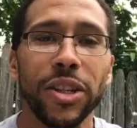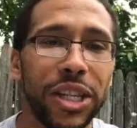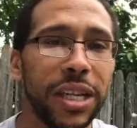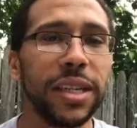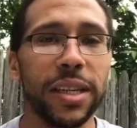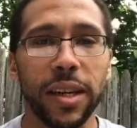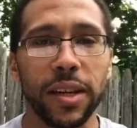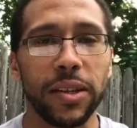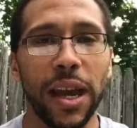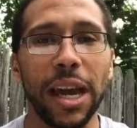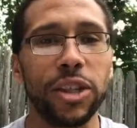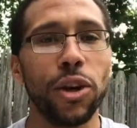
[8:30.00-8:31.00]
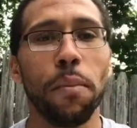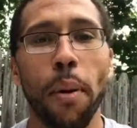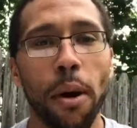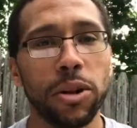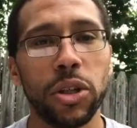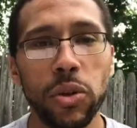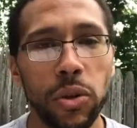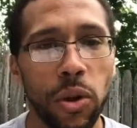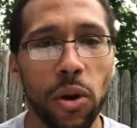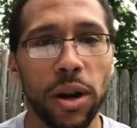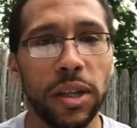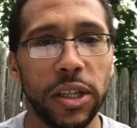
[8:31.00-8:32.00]
Jesus as your personal
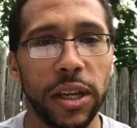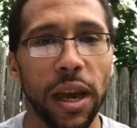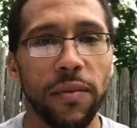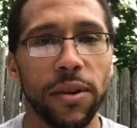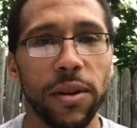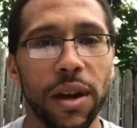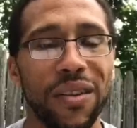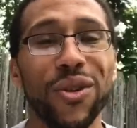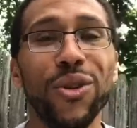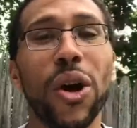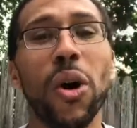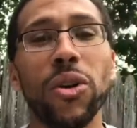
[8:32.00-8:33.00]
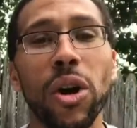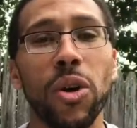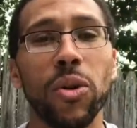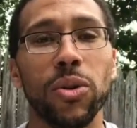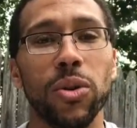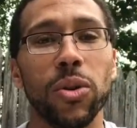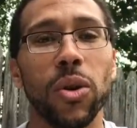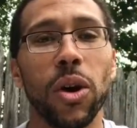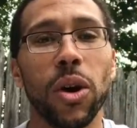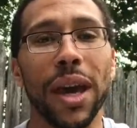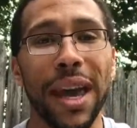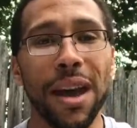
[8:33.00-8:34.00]
Lord and Savior, if you don't know
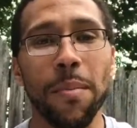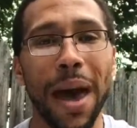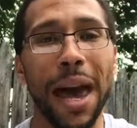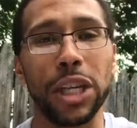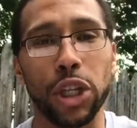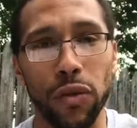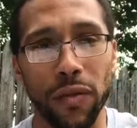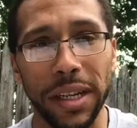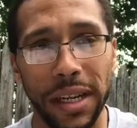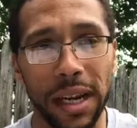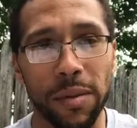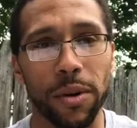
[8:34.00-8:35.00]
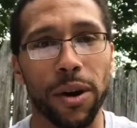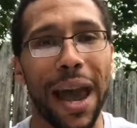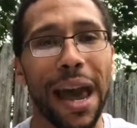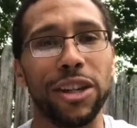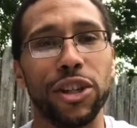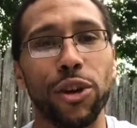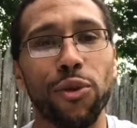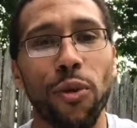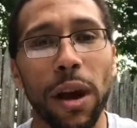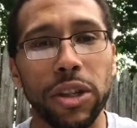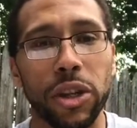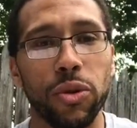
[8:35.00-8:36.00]
him as your Redeemer, as your
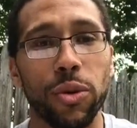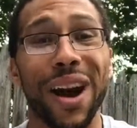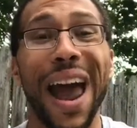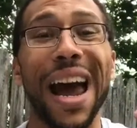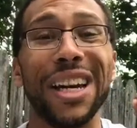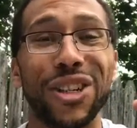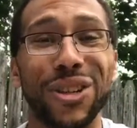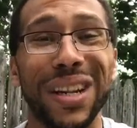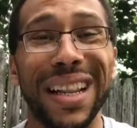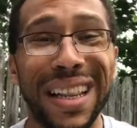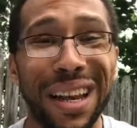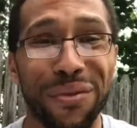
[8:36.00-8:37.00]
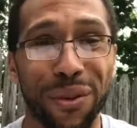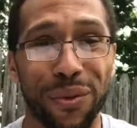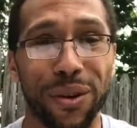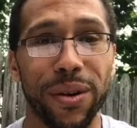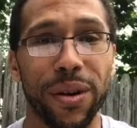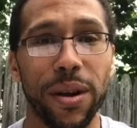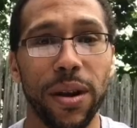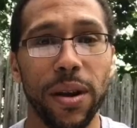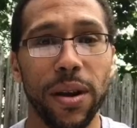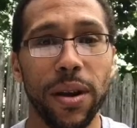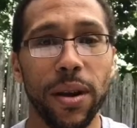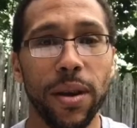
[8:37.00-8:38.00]
Rescuer, as your Deliverer
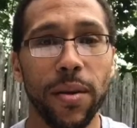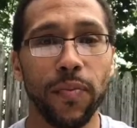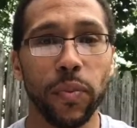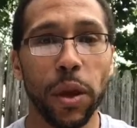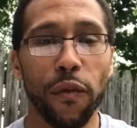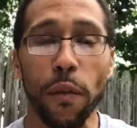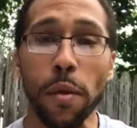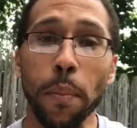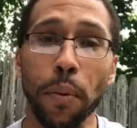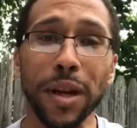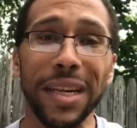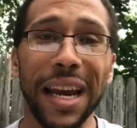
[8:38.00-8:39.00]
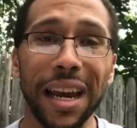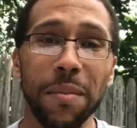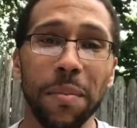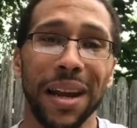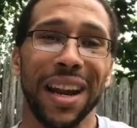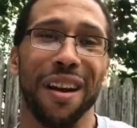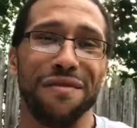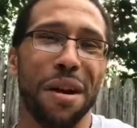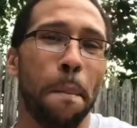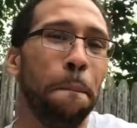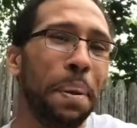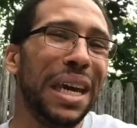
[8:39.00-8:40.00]
from the predicament of
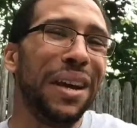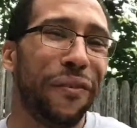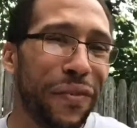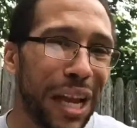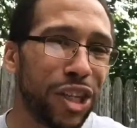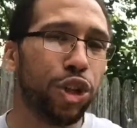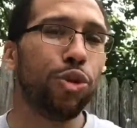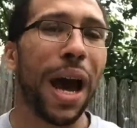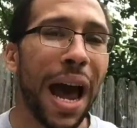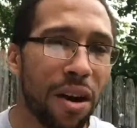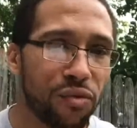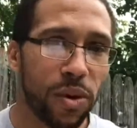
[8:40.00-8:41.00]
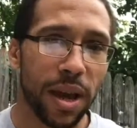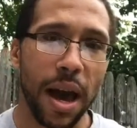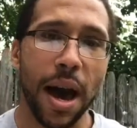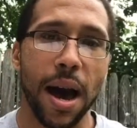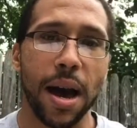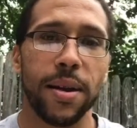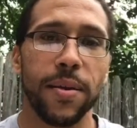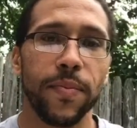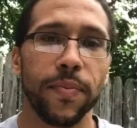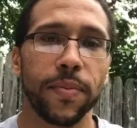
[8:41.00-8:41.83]
the beef that you have with God,